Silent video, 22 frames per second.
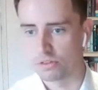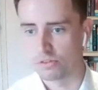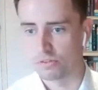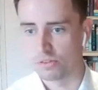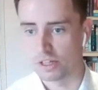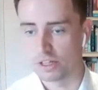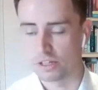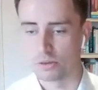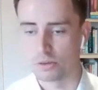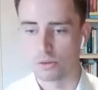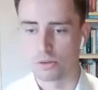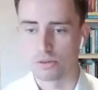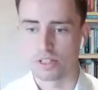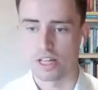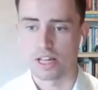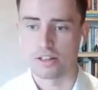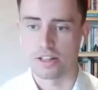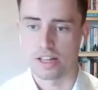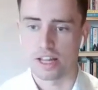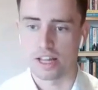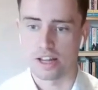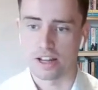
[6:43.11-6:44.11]
vehicles
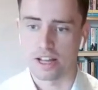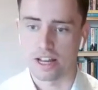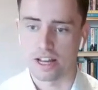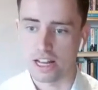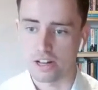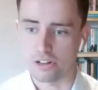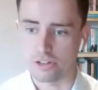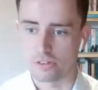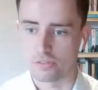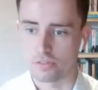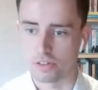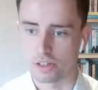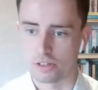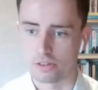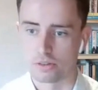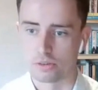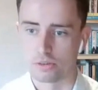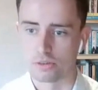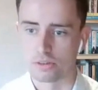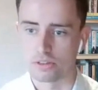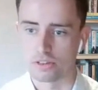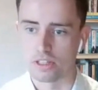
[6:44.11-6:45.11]
and their electric
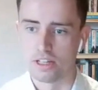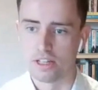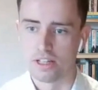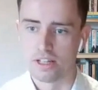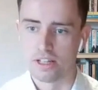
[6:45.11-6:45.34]
vehicles,